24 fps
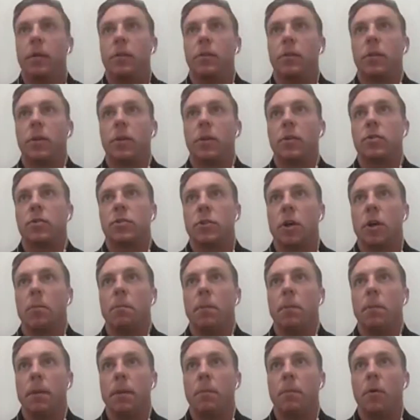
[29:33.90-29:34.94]
there's some
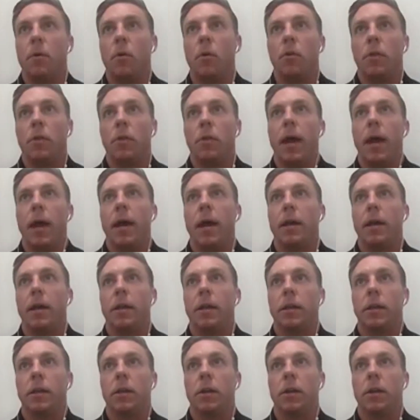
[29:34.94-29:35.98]
people that,
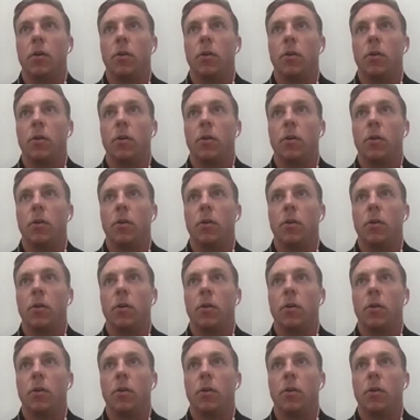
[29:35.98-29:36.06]
you know,